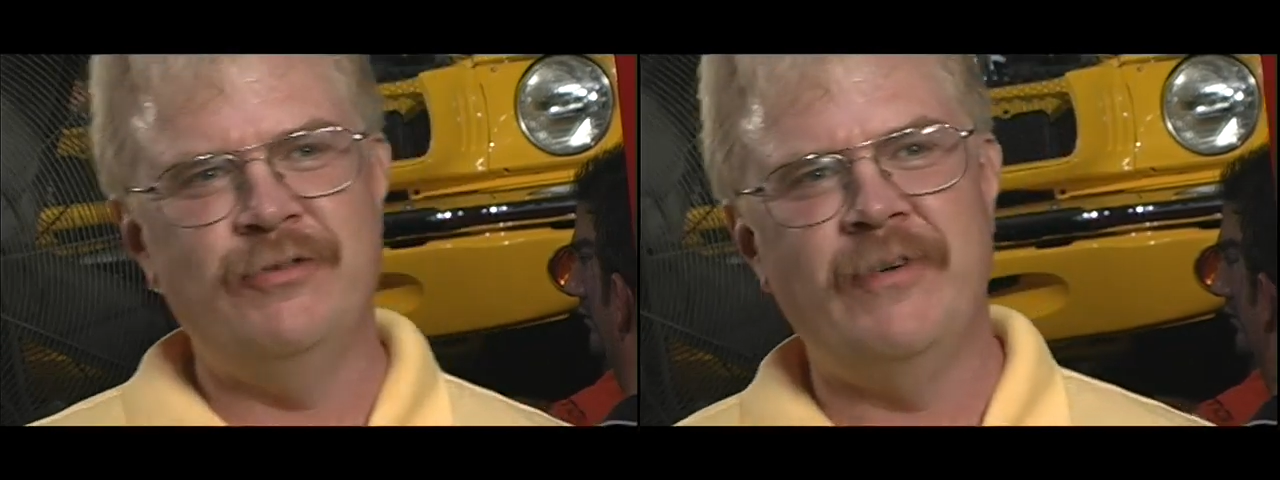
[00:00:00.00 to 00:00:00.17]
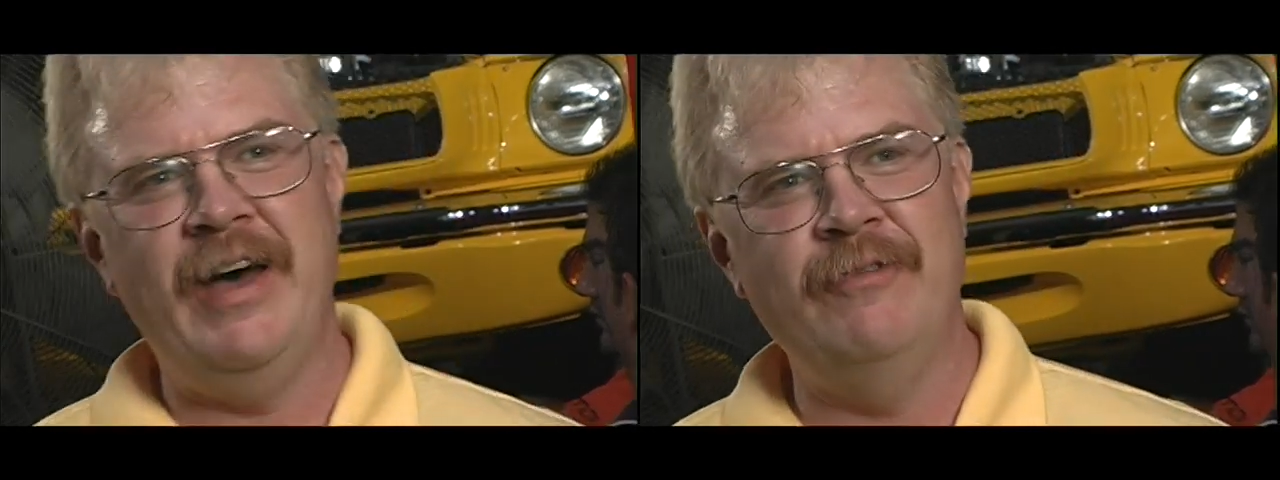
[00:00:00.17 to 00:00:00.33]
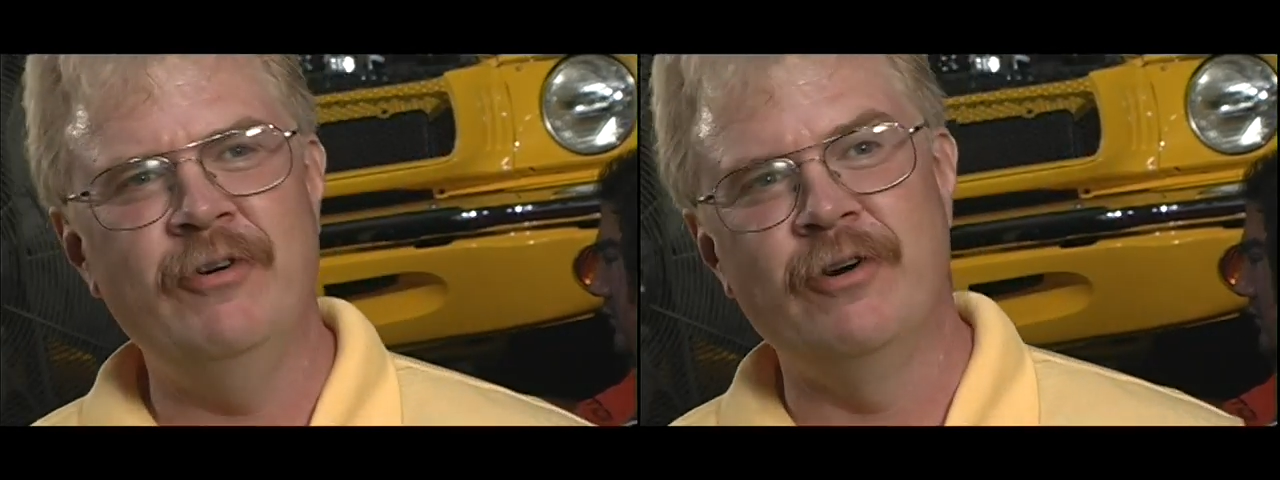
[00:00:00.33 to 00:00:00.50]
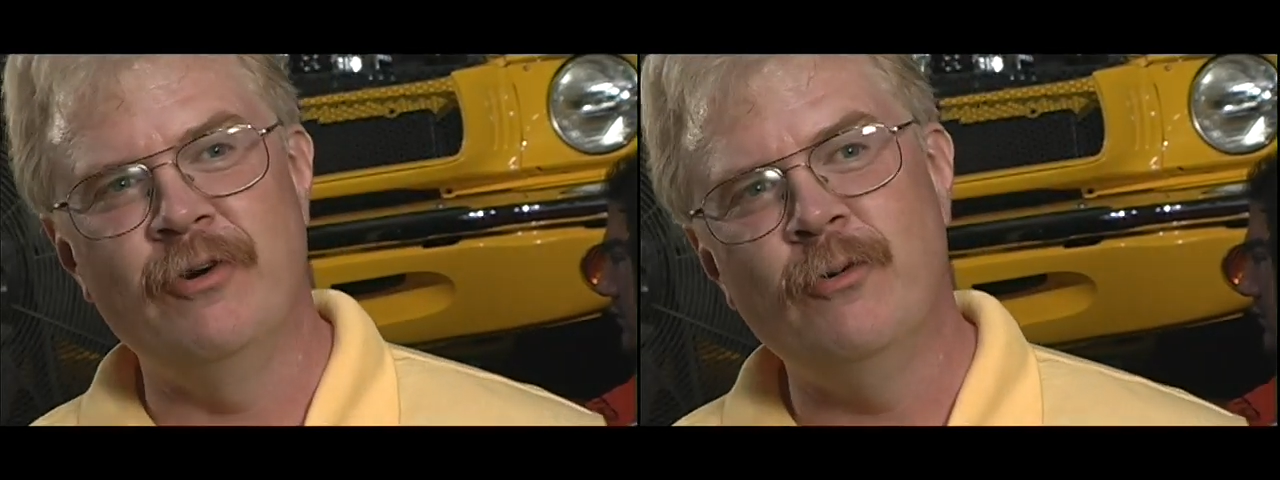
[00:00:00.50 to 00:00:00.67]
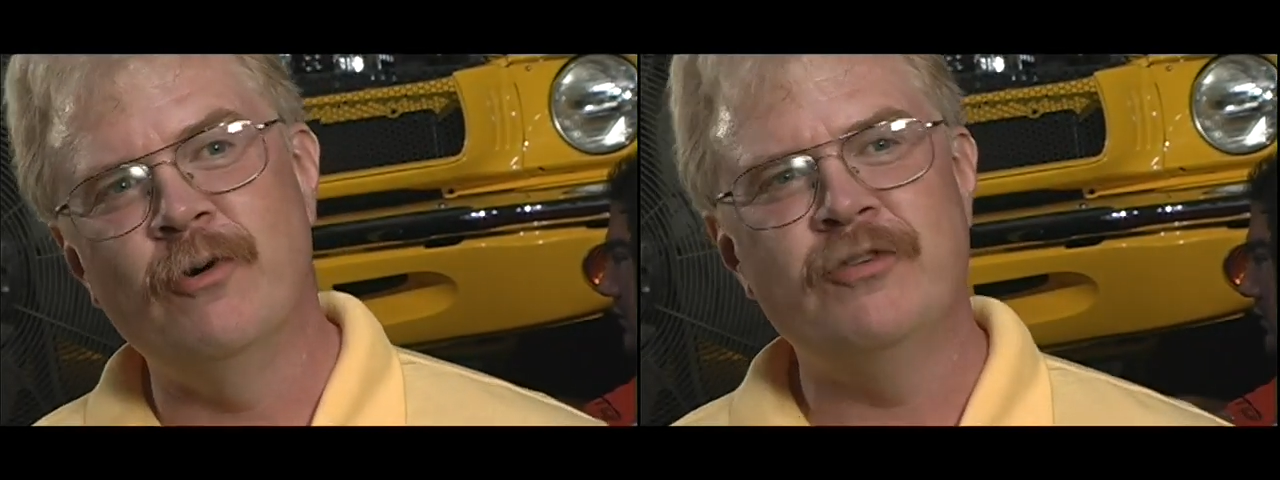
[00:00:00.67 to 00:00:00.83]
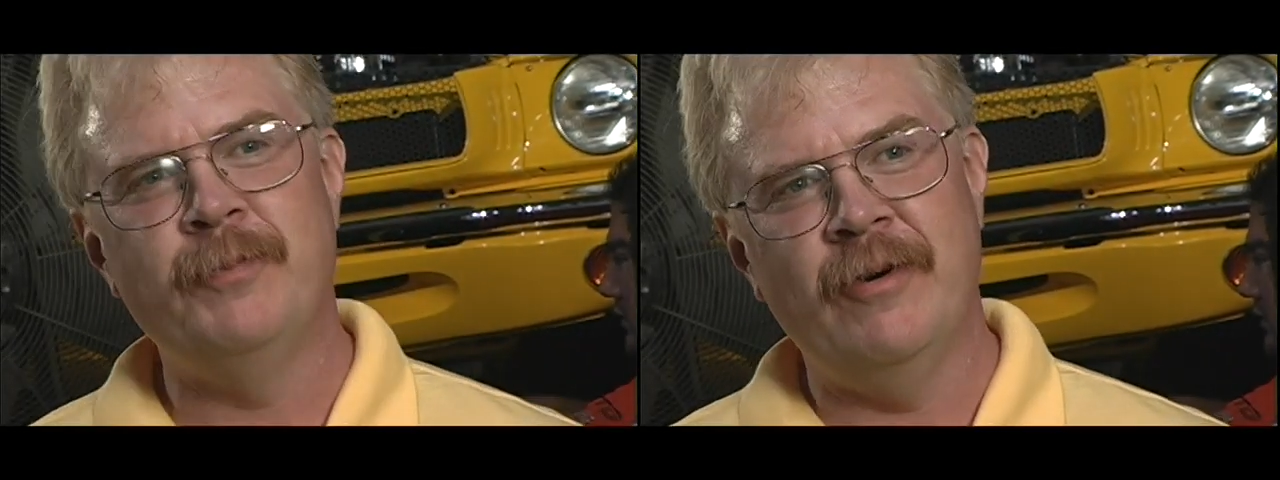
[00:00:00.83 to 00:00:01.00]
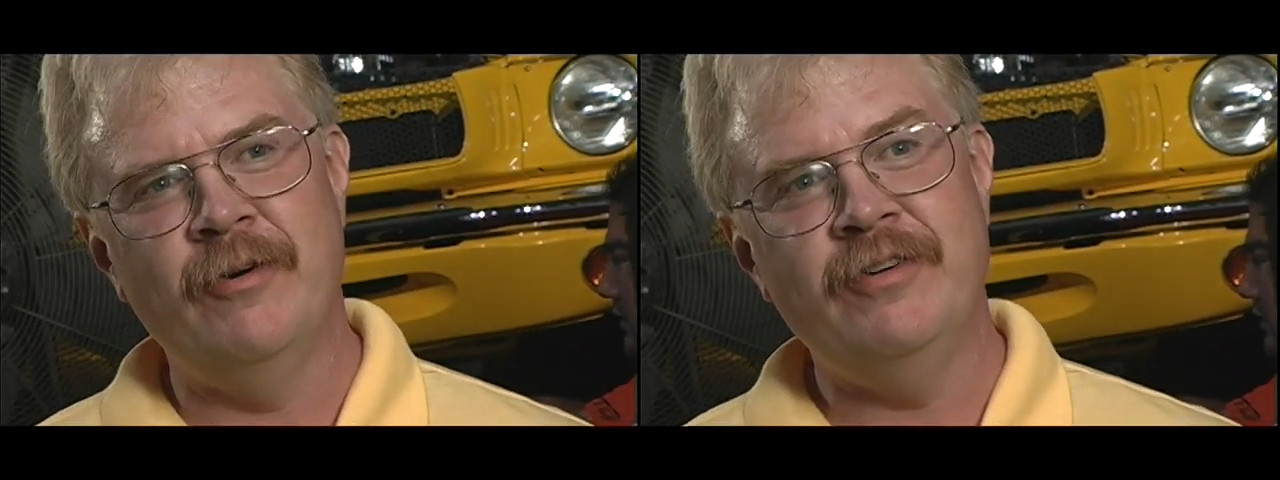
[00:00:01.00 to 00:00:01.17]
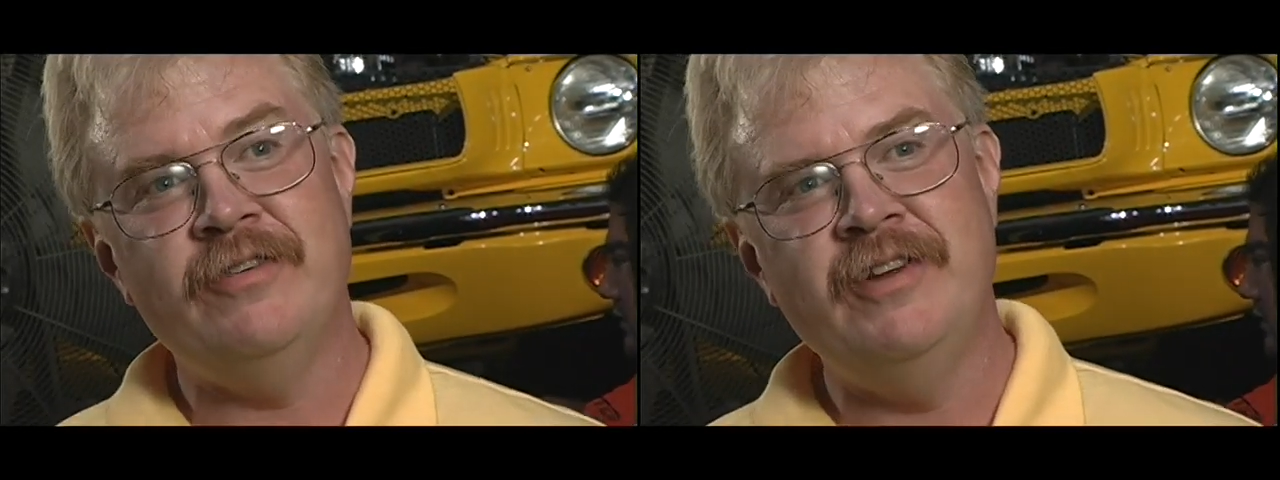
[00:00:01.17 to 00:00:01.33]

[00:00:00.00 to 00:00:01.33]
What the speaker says: 500 horsepower just